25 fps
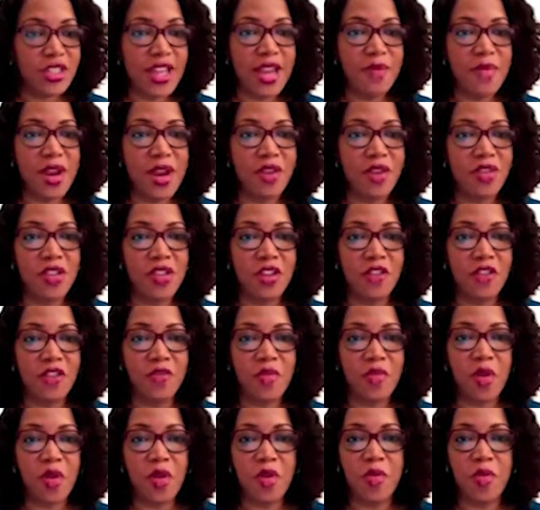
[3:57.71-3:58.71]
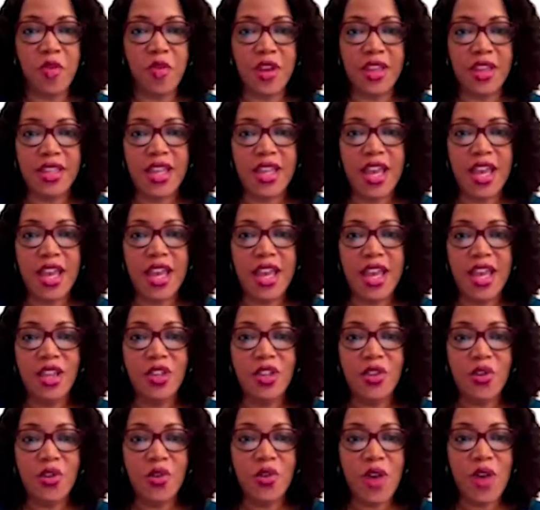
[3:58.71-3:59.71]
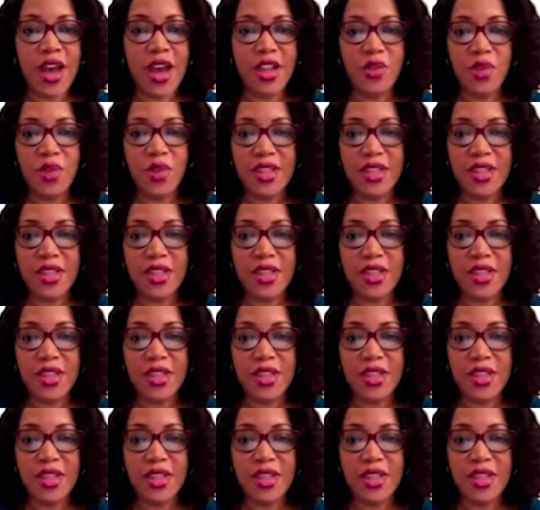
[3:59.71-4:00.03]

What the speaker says: Microsoft PowerPoint. So as we